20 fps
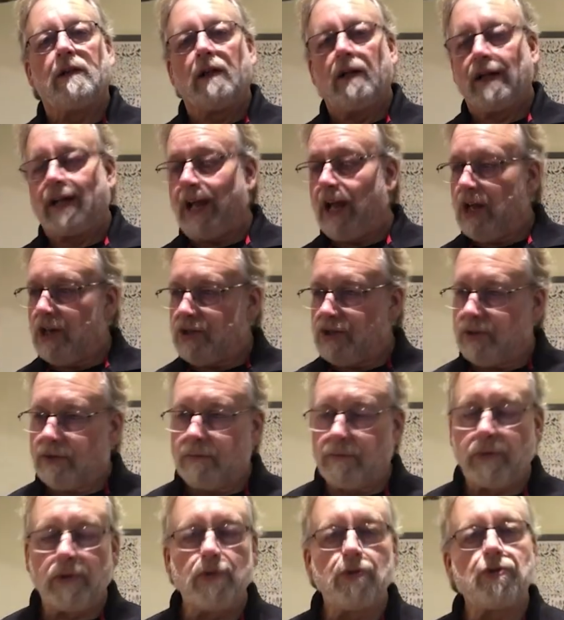occasional
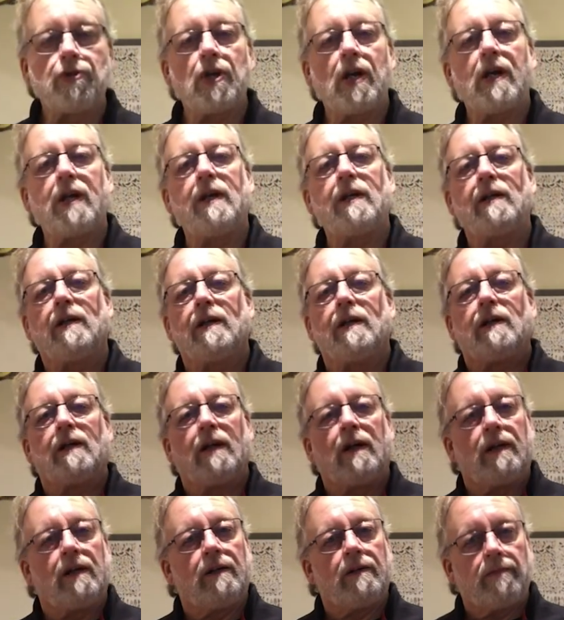blue jay,
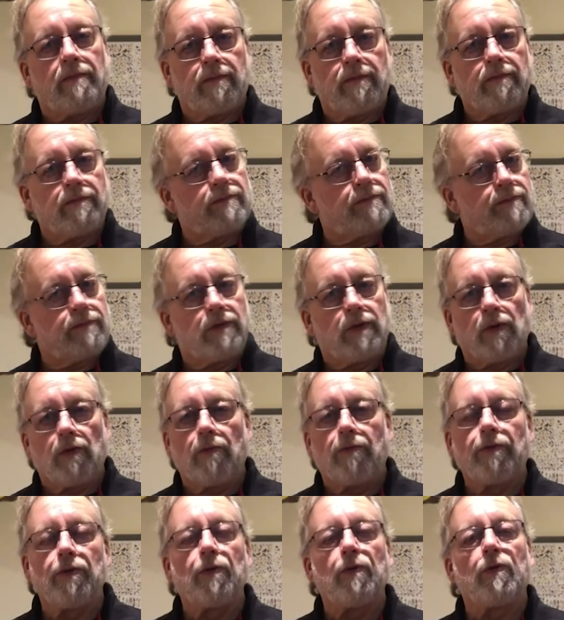um, you know, a
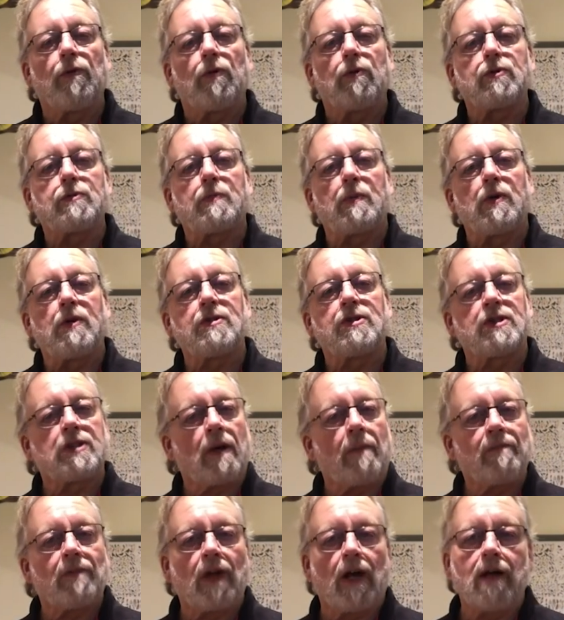few of those birds,
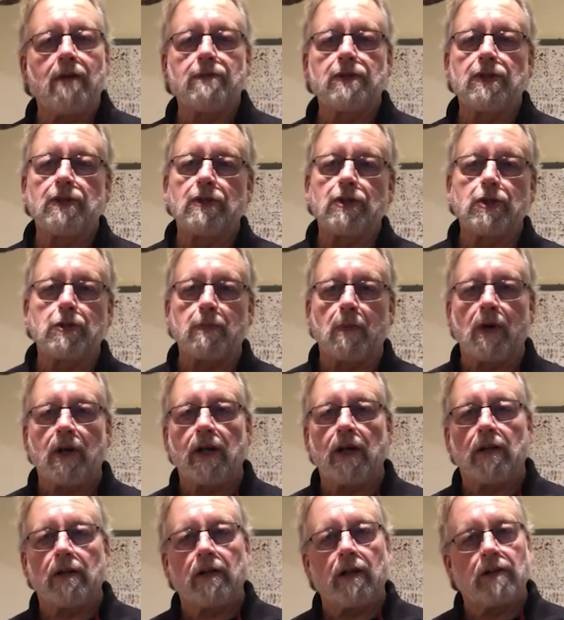sometimes in the
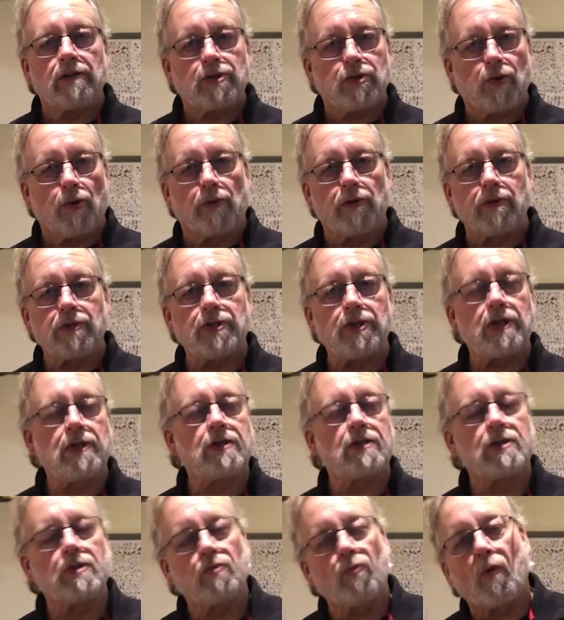spring and the shoulder
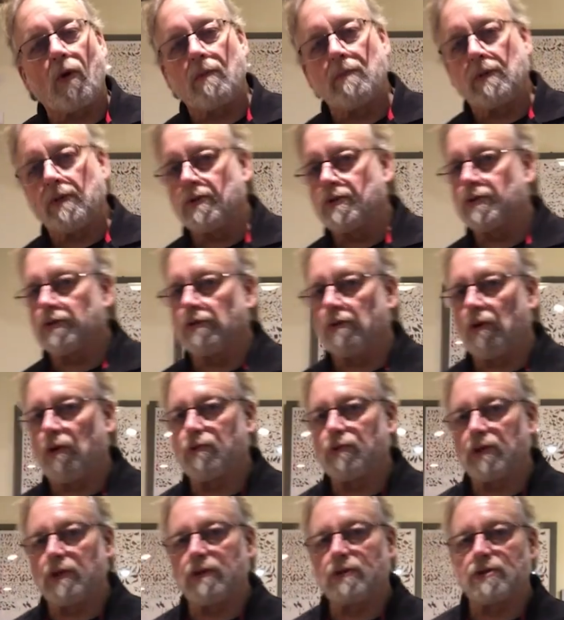seasons, warblers will go
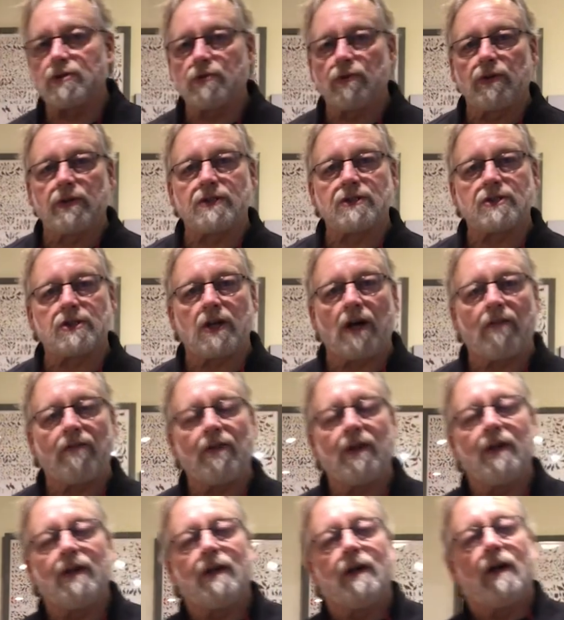to the suet and stuff.
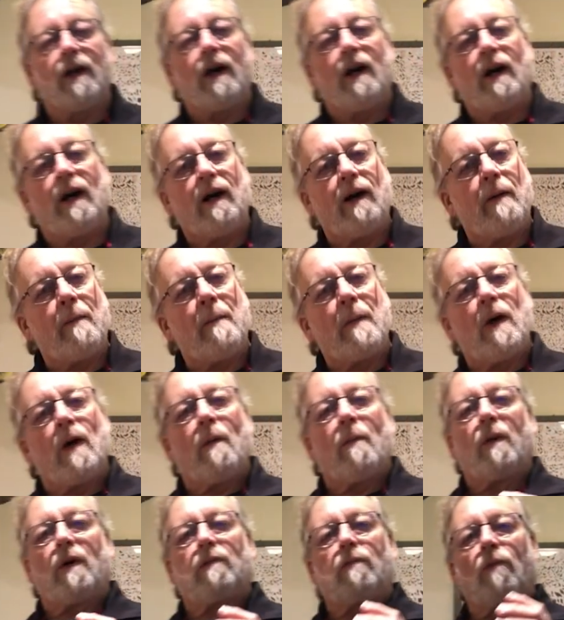Uh,
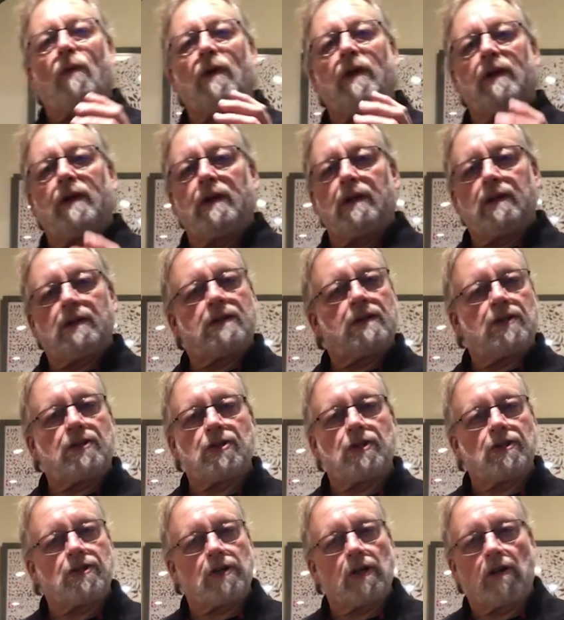but one the, it's
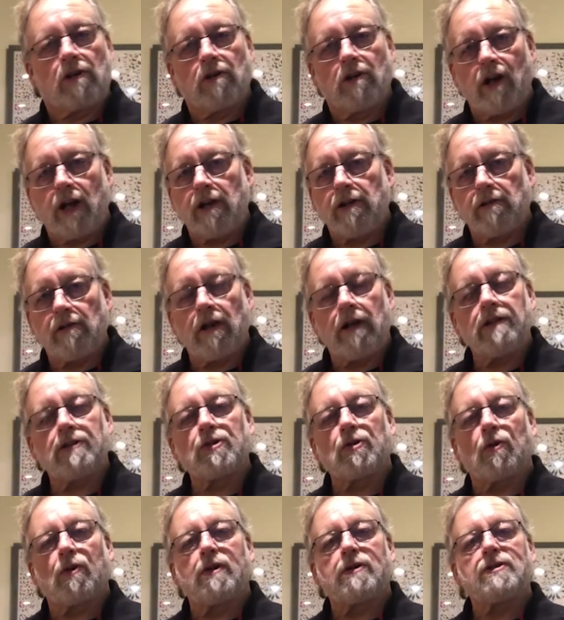just a great, great
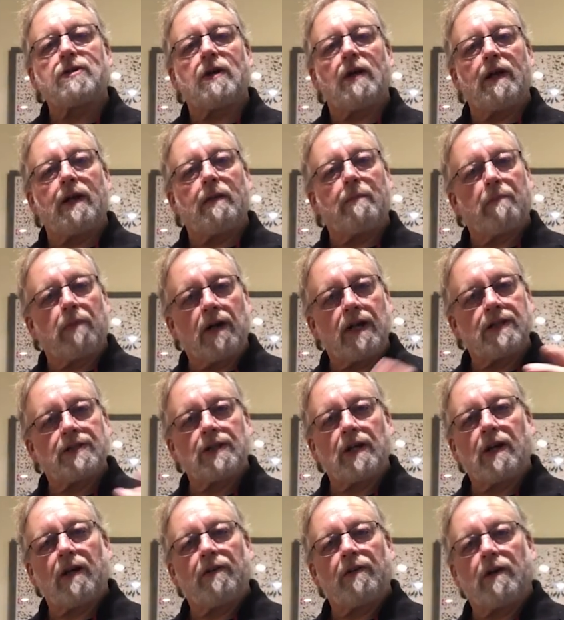source, and it brings
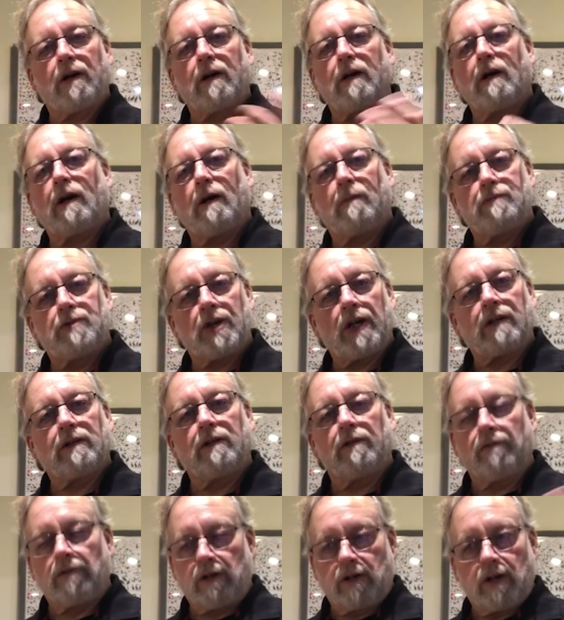another
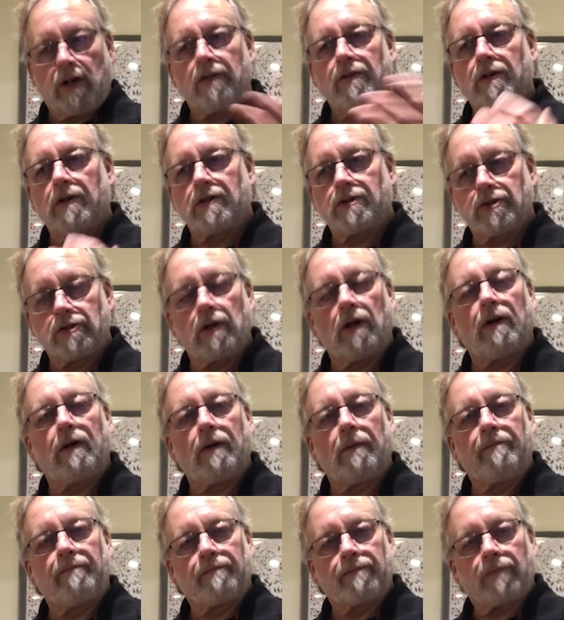objective or another uh,